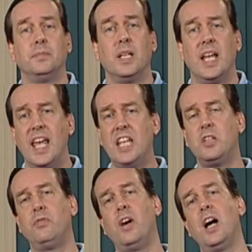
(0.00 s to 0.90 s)
It
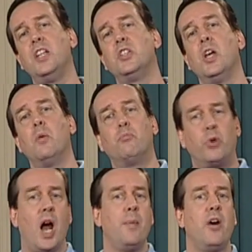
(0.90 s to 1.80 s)
defines
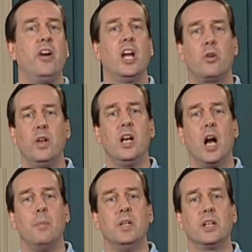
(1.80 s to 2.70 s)
primary accreted
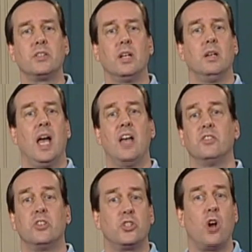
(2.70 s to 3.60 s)
objects as
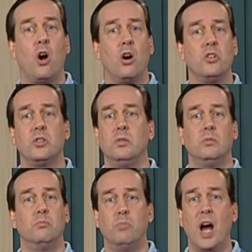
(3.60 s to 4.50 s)
stars,
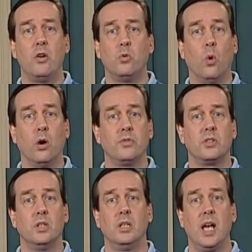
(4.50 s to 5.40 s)
brown dwarfs,
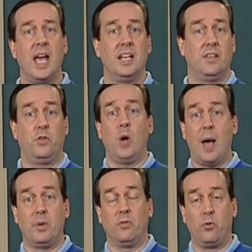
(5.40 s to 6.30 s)
and if you happen
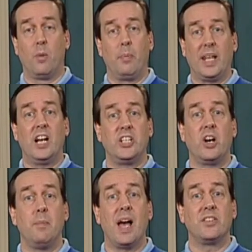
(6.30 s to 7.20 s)
to form a planetary
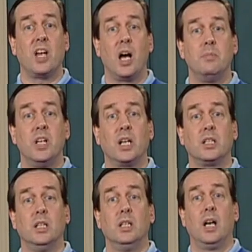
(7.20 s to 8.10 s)
mass object
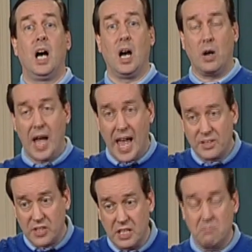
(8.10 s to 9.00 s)
as
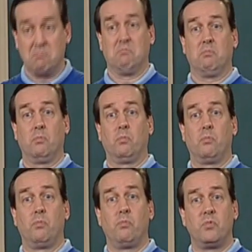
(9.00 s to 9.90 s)
the
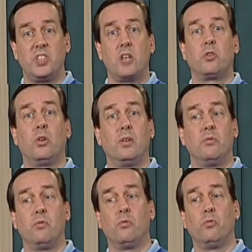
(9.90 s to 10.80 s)
central
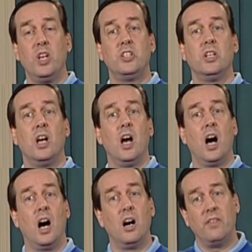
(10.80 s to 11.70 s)
region
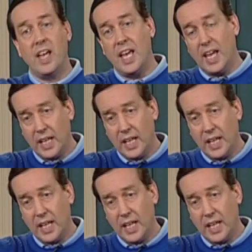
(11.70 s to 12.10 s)
of a